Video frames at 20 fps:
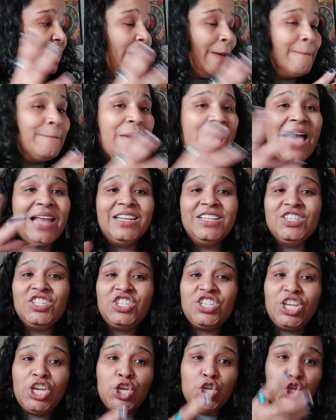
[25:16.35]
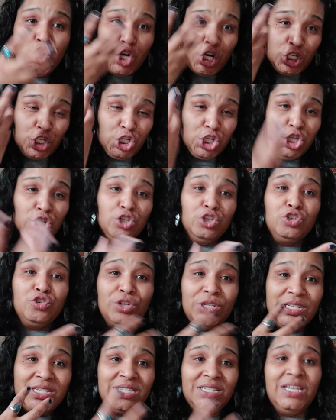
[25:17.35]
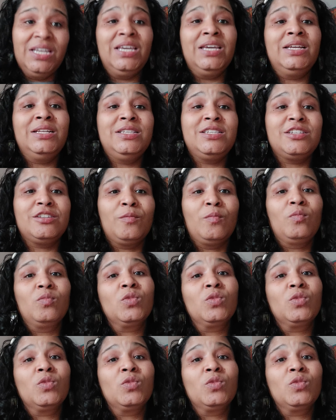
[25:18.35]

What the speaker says: balancing your children's needs